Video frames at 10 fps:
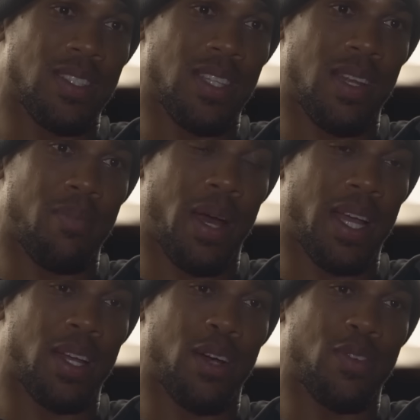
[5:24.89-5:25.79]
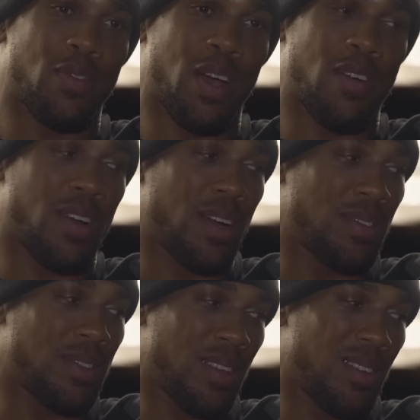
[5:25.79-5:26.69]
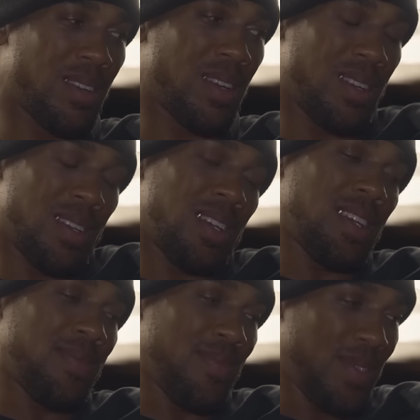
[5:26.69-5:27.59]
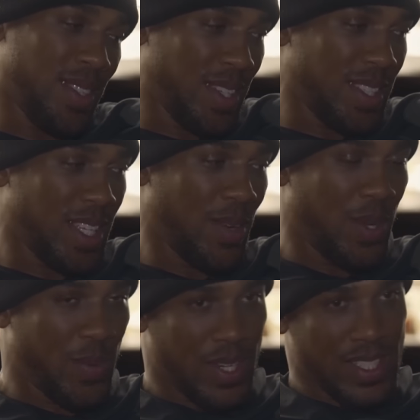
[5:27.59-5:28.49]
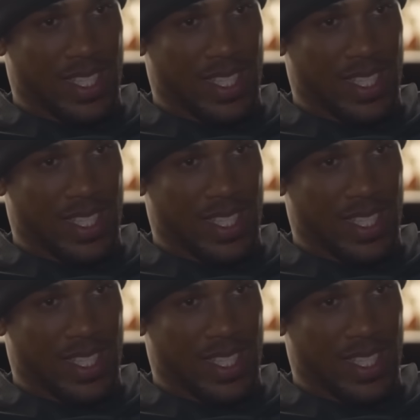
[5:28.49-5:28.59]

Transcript: and sent him packing after five rounds. So you can say what you want to